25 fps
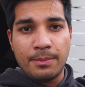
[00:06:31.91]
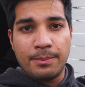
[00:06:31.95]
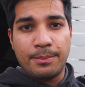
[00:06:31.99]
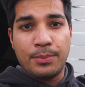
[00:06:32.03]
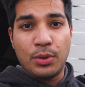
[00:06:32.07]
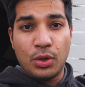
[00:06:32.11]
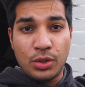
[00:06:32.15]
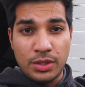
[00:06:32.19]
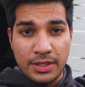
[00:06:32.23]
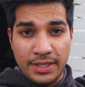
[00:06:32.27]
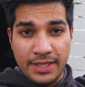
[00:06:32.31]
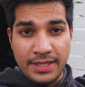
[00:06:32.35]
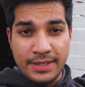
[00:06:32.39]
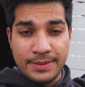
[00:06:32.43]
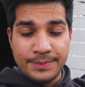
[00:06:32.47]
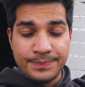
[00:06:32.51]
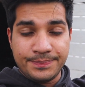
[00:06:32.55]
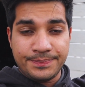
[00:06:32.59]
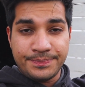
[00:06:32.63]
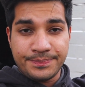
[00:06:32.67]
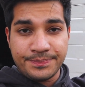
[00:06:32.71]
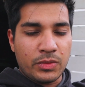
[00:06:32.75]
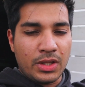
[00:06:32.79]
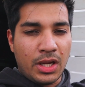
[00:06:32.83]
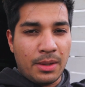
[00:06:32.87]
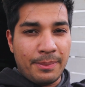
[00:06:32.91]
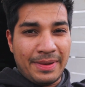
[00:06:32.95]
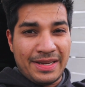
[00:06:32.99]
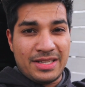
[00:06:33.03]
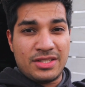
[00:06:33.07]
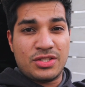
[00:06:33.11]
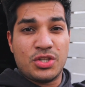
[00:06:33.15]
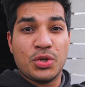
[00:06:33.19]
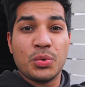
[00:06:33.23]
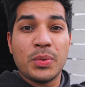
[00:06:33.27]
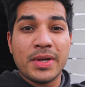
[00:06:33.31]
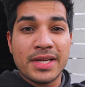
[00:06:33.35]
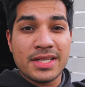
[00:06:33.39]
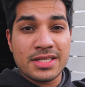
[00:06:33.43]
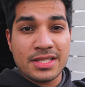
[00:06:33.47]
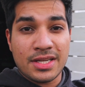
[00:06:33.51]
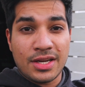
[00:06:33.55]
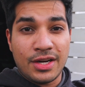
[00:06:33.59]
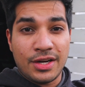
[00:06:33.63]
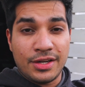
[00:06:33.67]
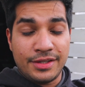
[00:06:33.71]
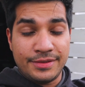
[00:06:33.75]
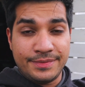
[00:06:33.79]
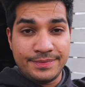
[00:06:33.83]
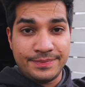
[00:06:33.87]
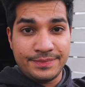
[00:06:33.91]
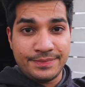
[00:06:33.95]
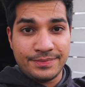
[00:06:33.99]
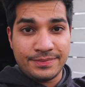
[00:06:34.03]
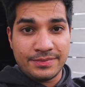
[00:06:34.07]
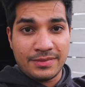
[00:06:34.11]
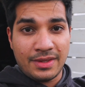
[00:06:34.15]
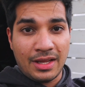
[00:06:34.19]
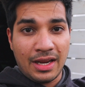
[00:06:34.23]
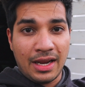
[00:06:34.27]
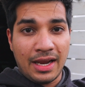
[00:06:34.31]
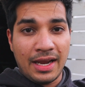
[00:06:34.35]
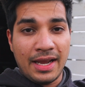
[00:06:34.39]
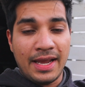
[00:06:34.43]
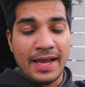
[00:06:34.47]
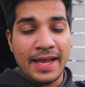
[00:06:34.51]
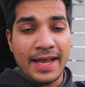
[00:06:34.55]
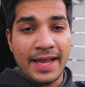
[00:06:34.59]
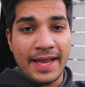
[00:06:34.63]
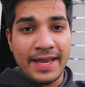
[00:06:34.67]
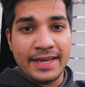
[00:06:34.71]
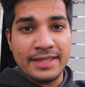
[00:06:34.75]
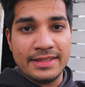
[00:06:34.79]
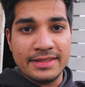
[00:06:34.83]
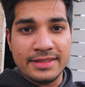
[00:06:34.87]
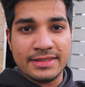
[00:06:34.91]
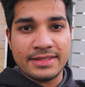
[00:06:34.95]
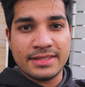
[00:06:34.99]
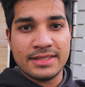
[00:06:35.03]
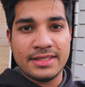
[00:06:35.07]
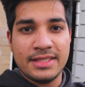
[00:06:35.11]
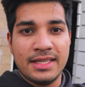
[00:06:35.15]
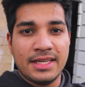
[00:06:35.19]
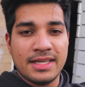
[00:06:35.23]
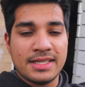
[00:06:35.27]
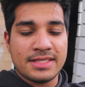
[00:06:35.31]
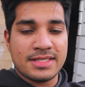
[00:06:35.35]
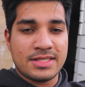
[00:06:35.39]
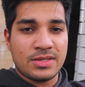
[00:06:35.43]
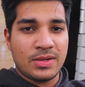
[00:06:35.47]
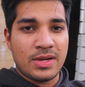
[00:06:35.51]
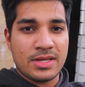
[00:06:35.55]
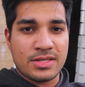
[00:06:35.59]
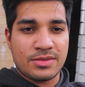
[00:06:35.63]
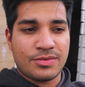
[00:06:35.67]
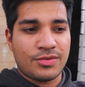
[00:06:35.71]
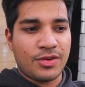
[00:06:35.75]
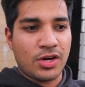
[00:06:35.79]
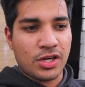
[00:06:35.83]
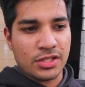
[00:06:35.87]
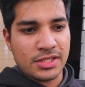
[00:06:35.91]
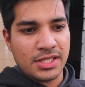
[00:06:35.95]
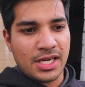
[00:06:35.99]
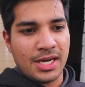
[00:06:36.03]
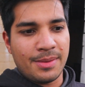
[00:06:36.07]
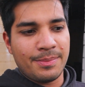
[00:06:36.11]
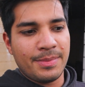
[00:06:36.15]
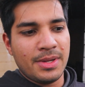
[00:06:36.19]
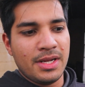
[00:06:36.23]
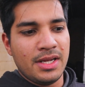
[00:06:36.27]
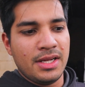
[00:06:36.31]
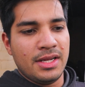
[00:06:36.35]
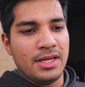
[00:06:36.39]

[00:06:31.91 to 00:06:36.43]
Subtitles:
pulley about 2 weeks ago and still hasn't rocked up.